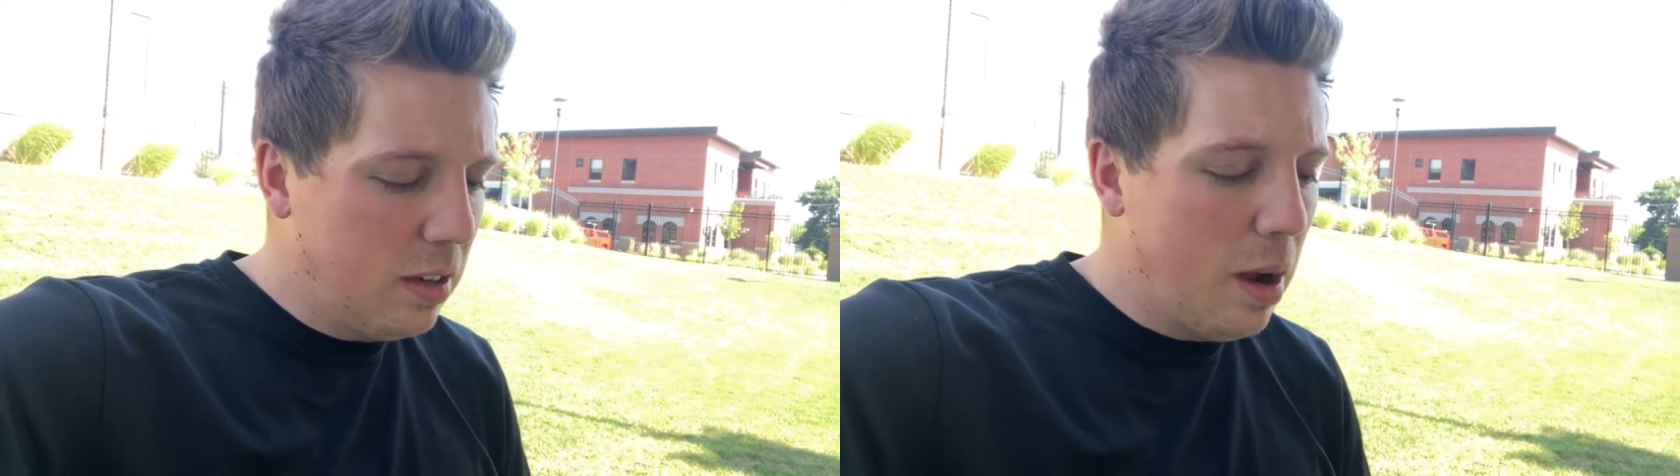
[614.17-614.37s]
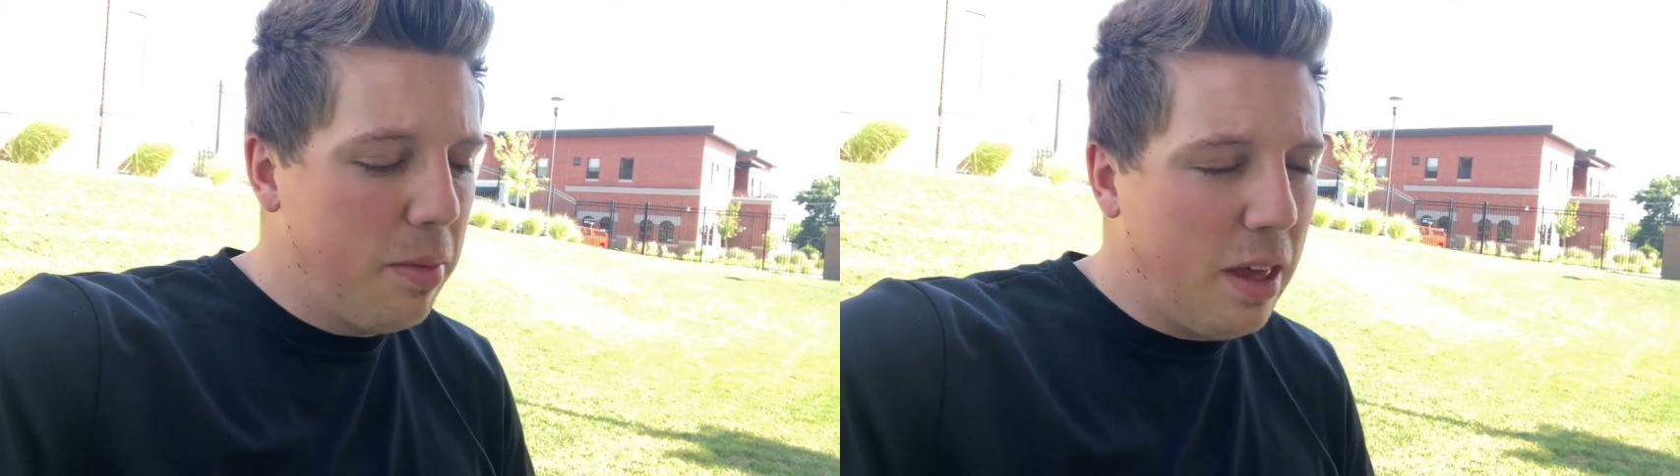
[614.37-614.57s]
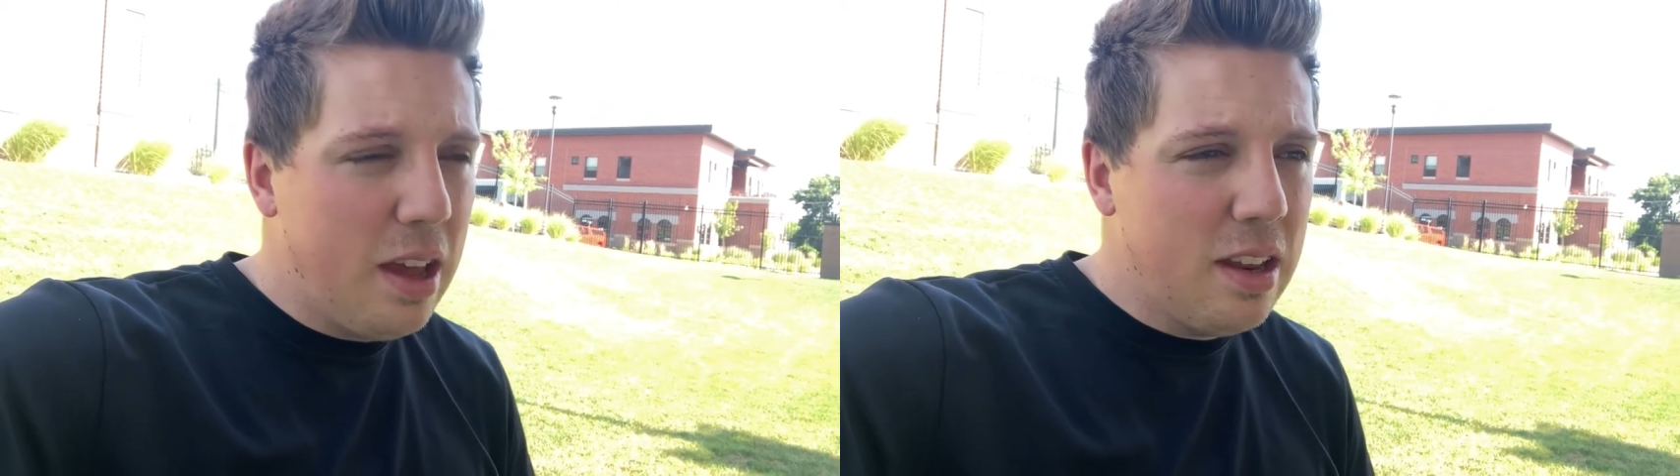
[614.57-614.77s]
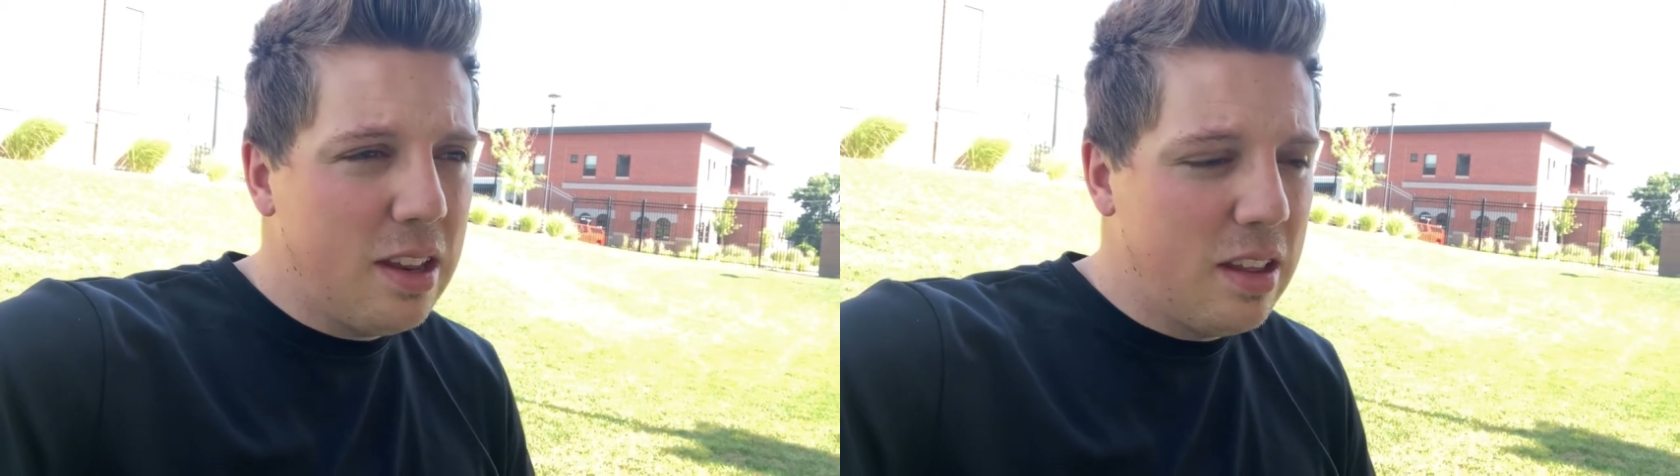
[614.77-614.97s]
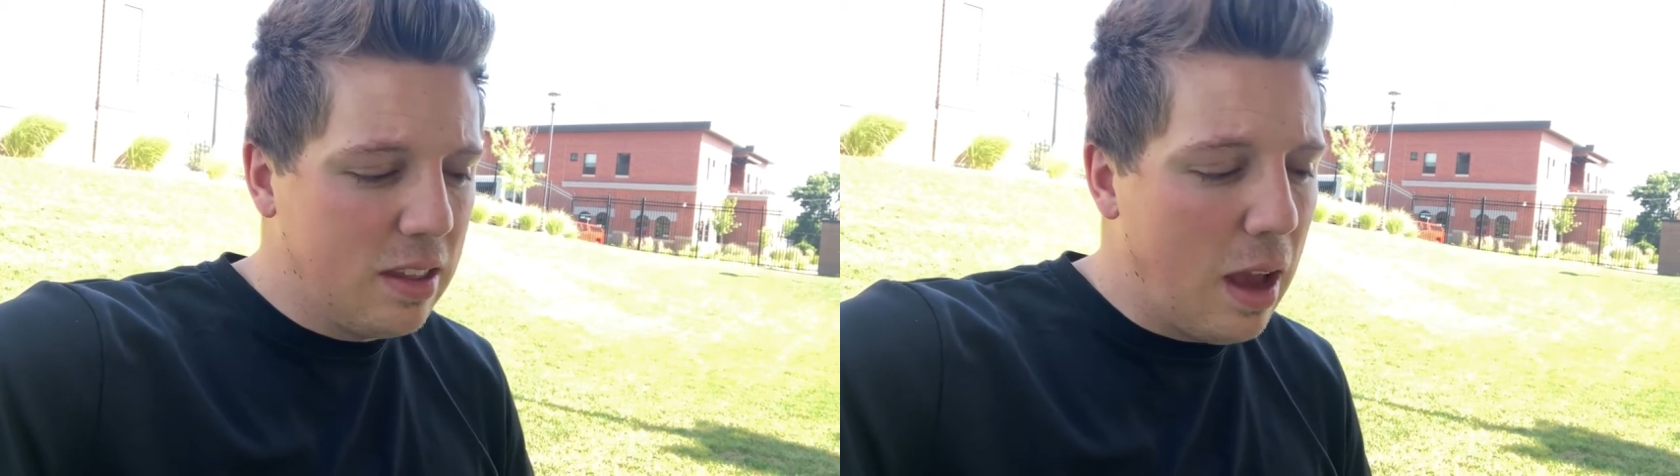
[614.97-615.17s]
top of that
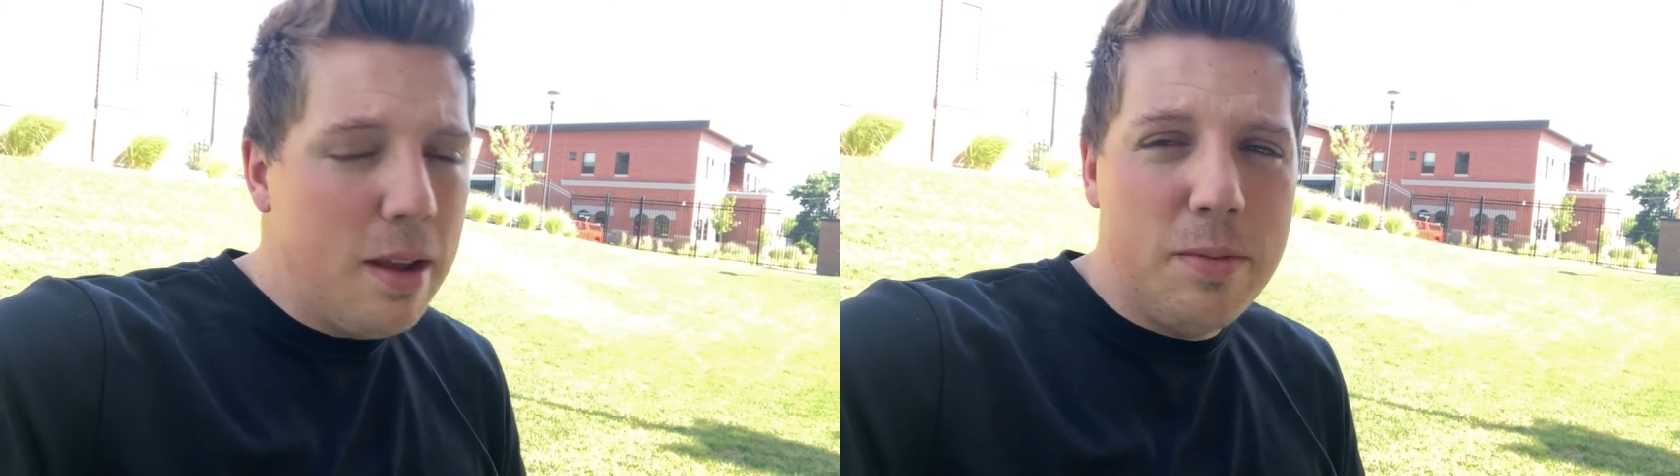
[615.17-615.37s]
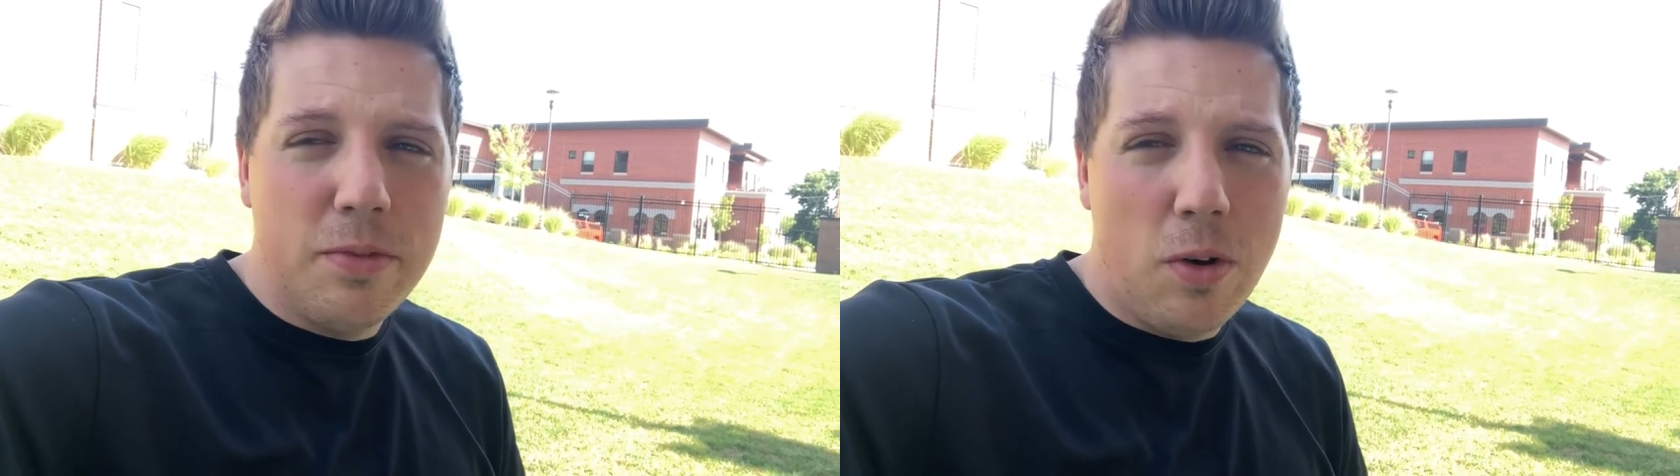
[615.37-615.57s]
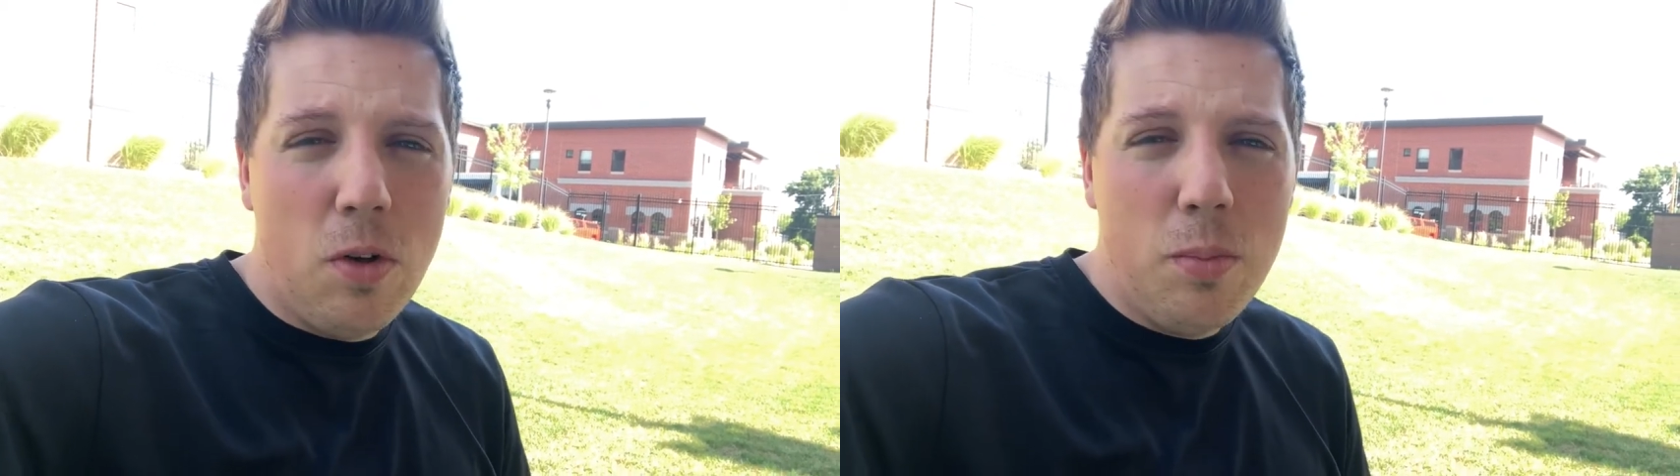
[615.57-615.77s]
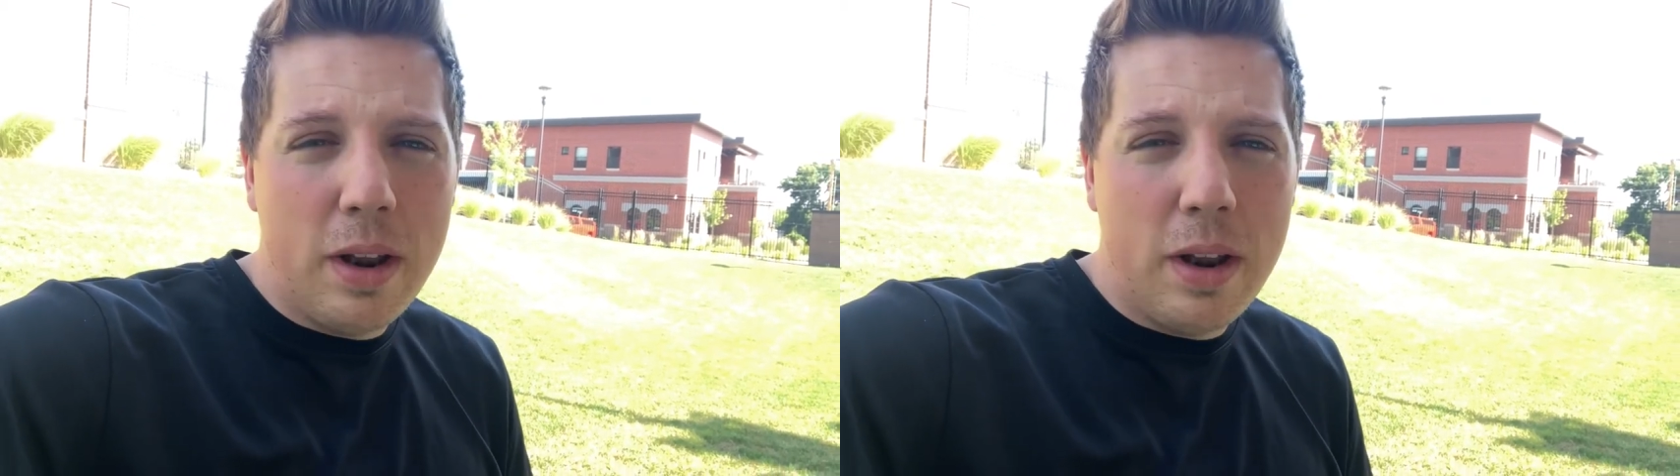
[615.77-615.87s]
is I am full,